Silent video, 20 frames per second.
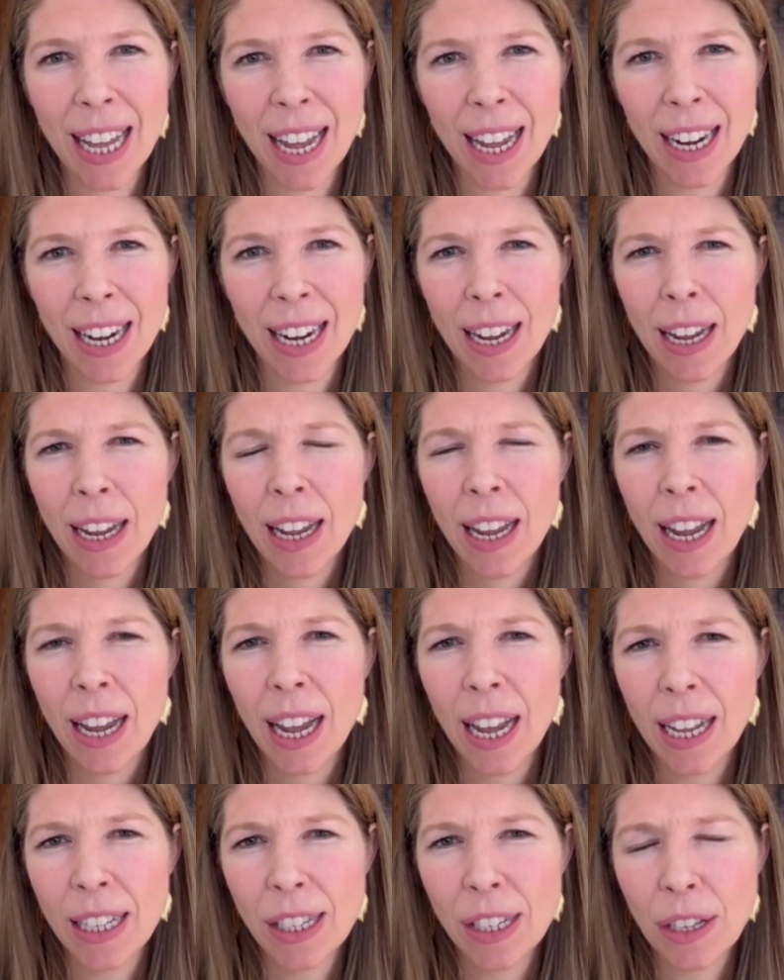that
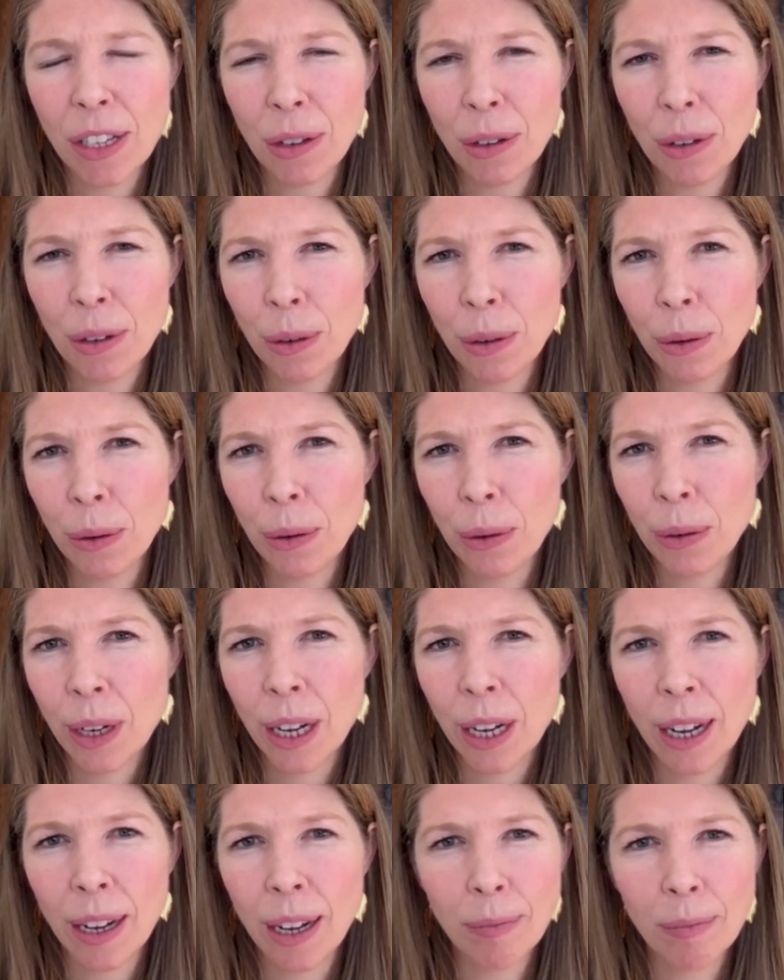as you
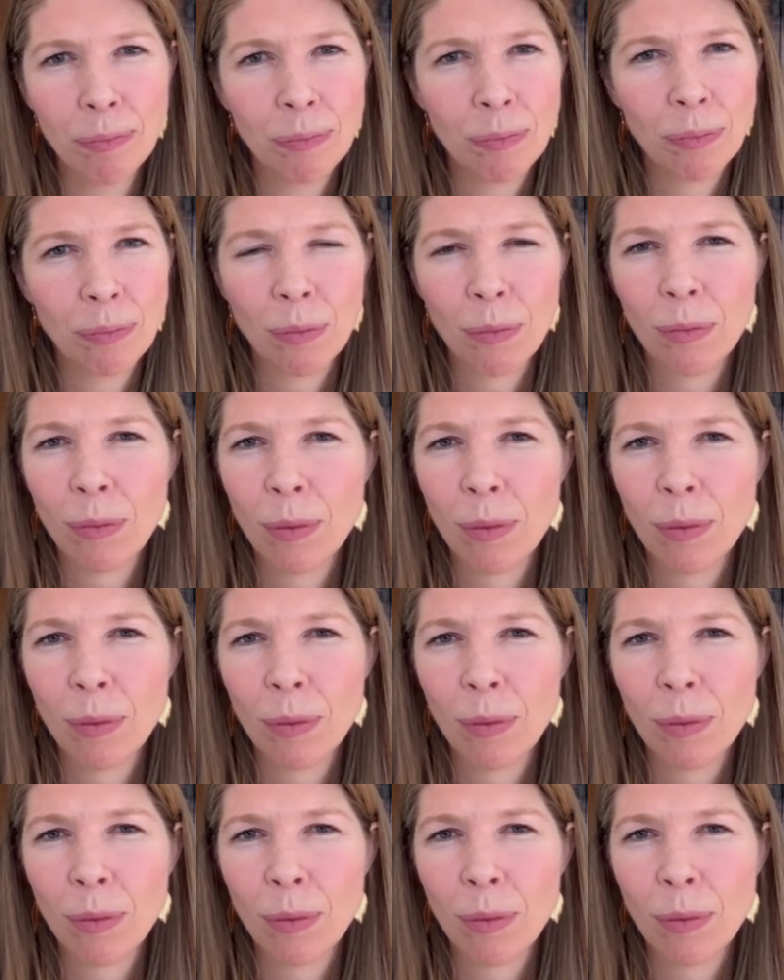um,